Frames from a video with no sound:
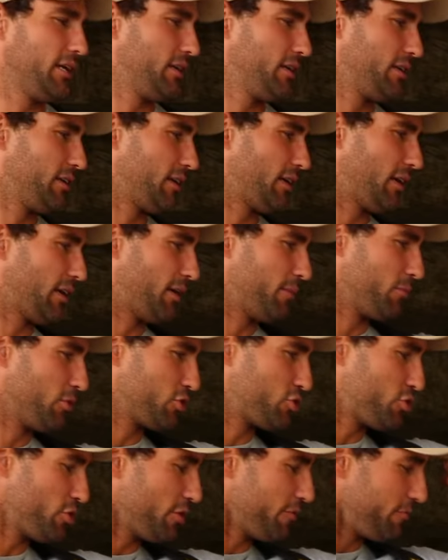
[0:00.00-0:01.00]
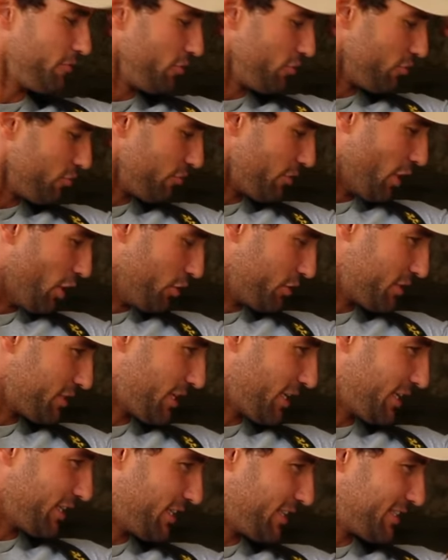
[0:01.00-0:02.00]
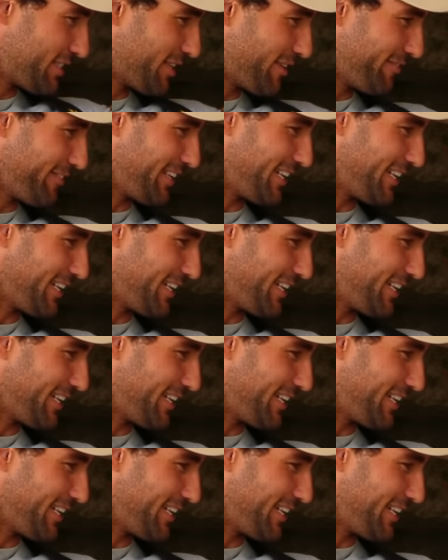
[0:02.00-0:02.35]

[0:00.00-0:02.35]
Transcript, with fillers: I'm not sure if you noticed anything, Sophie